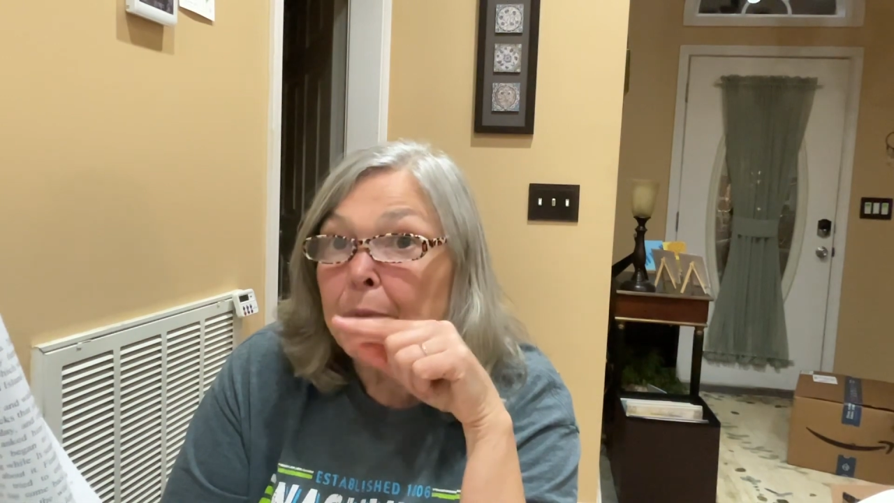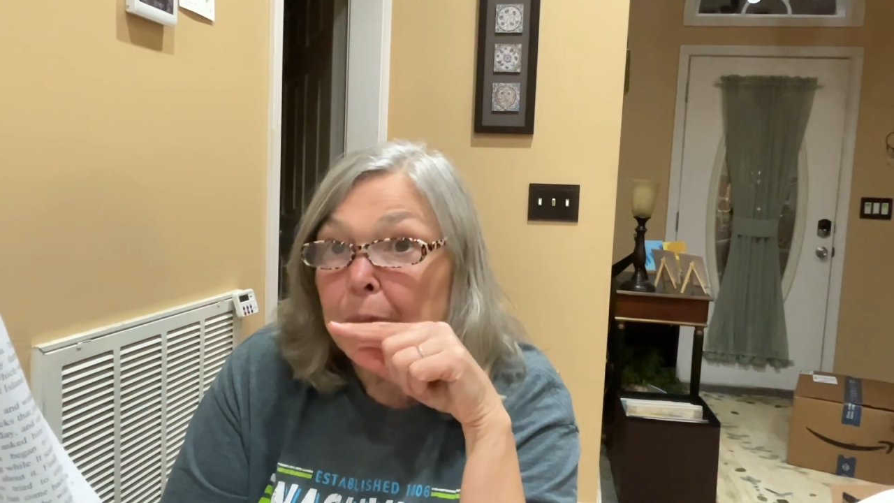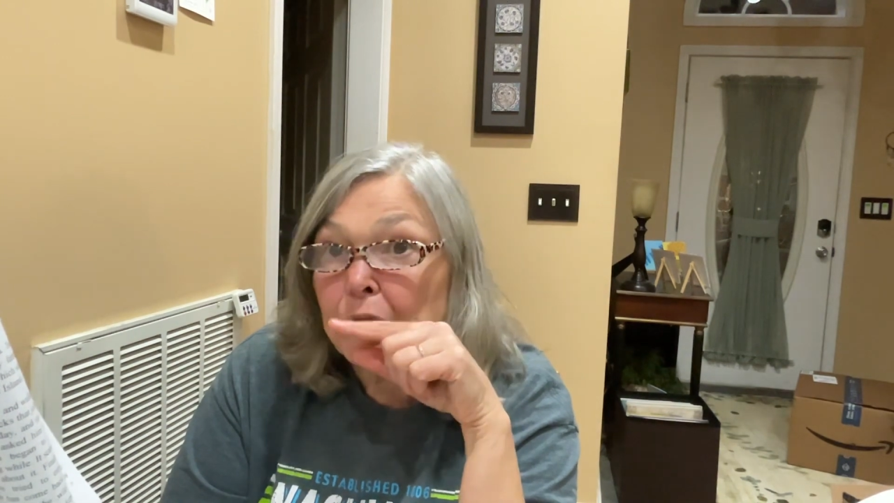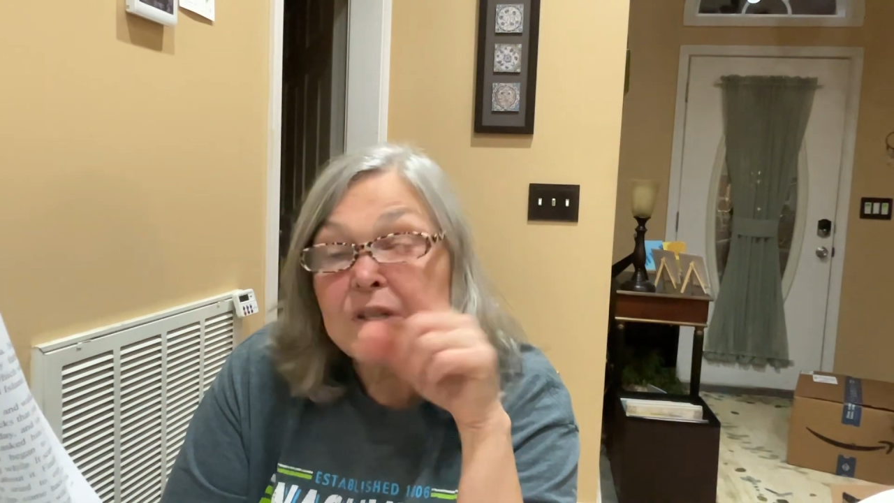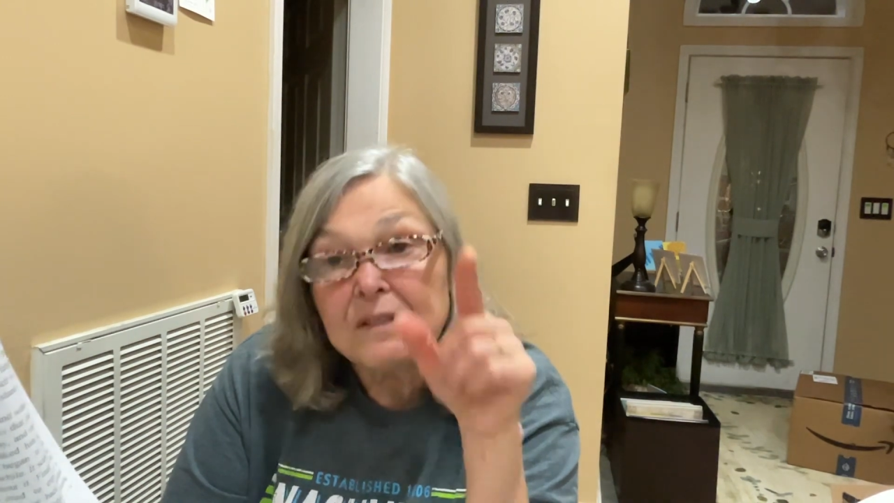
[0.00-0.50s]

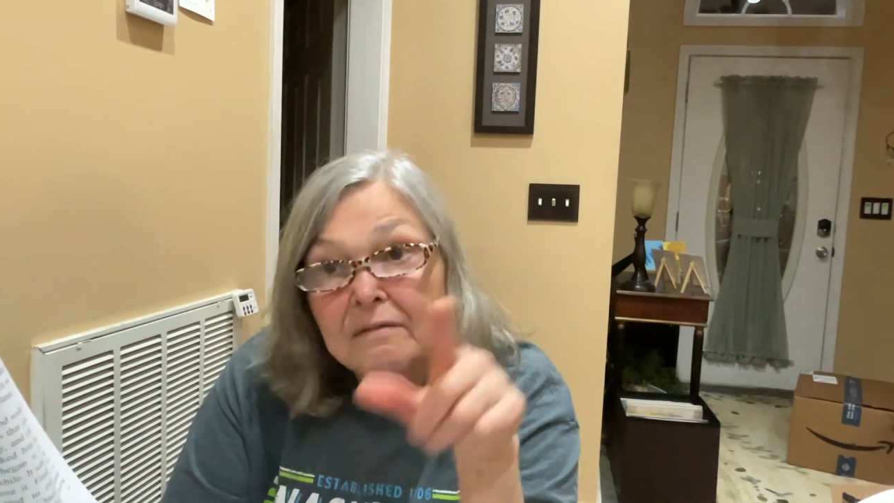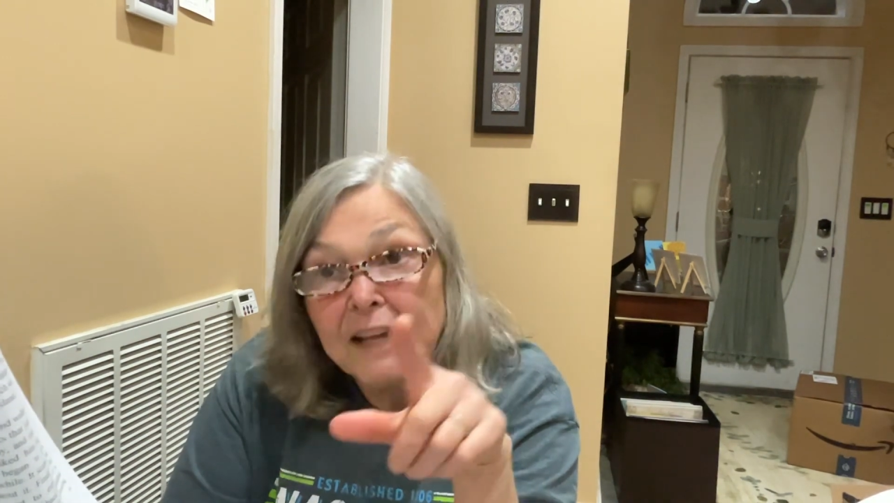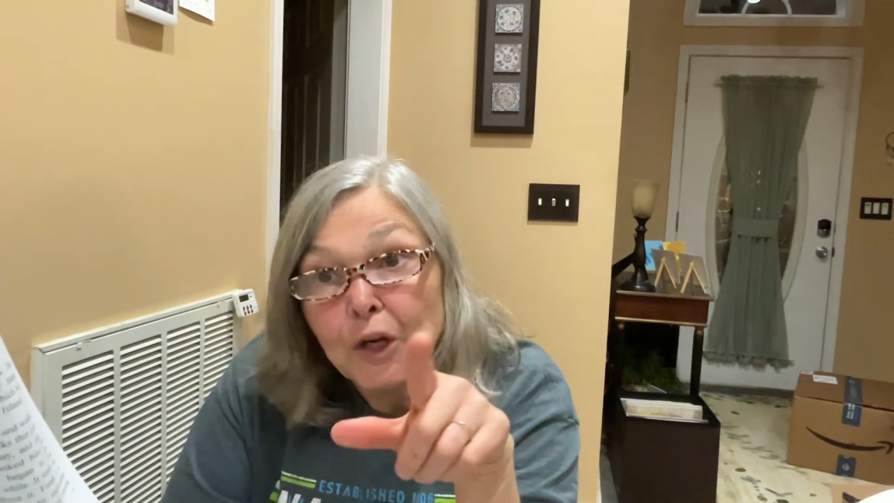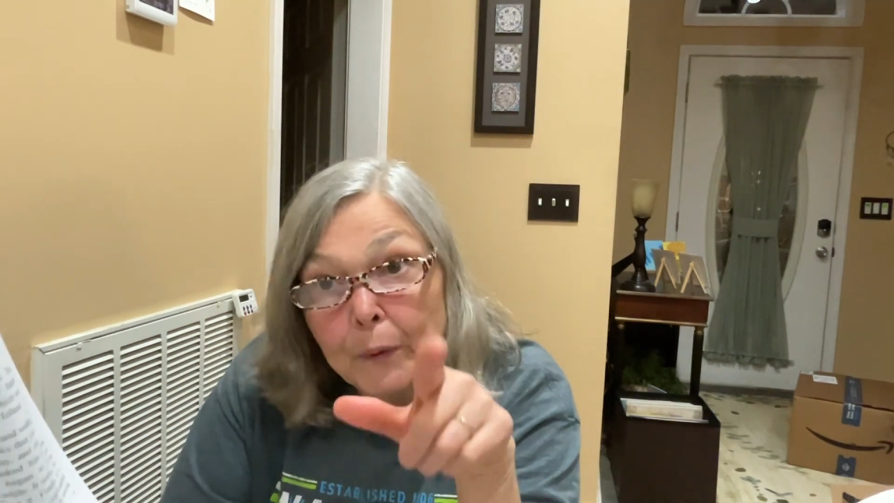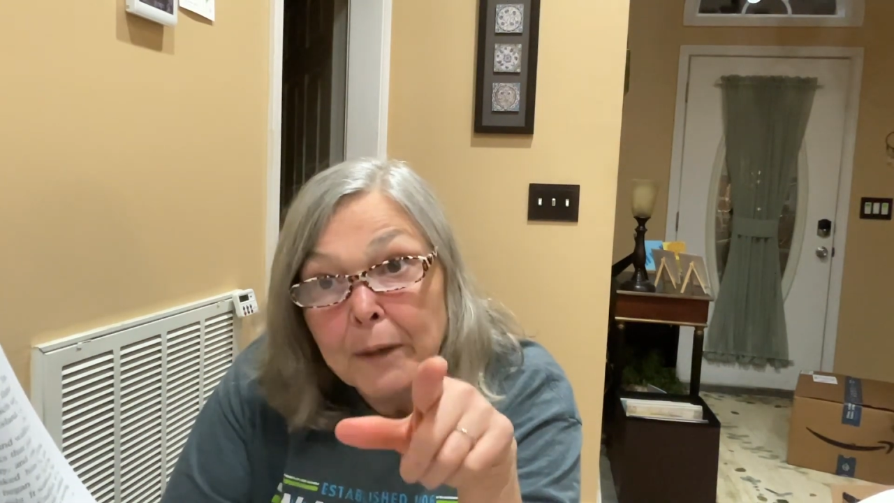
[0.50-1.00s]
boots,
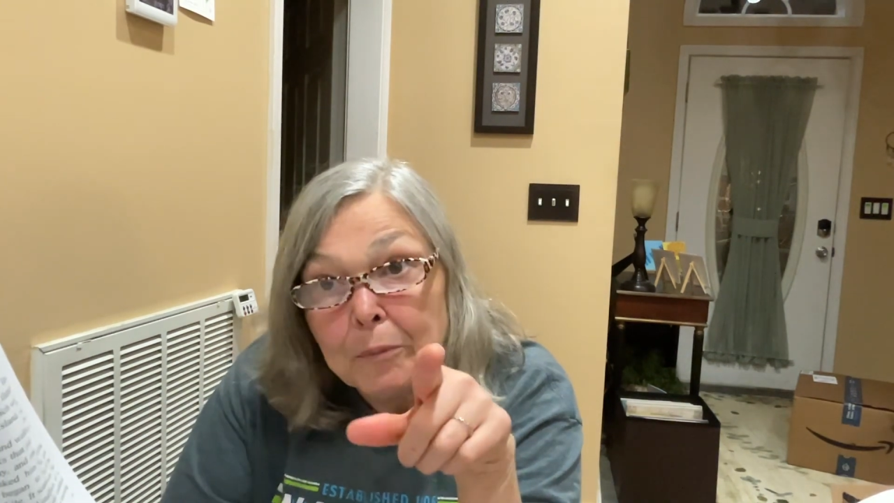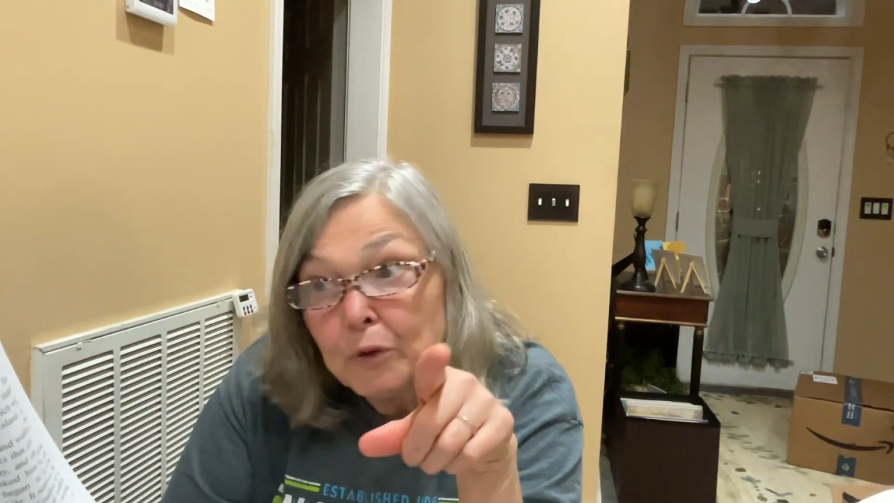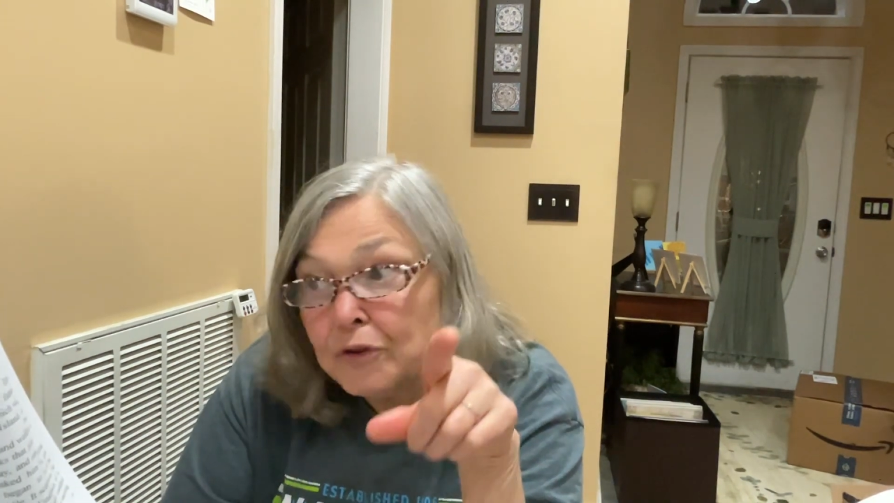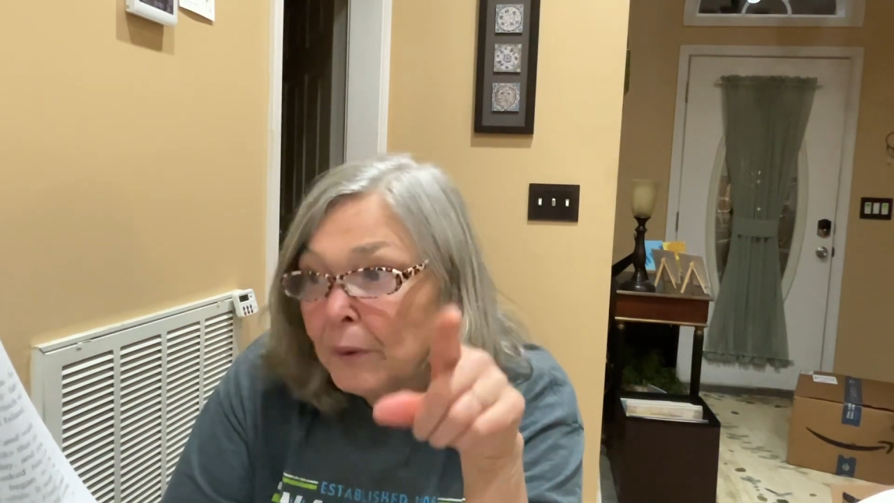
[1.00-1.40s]
like your rain boots,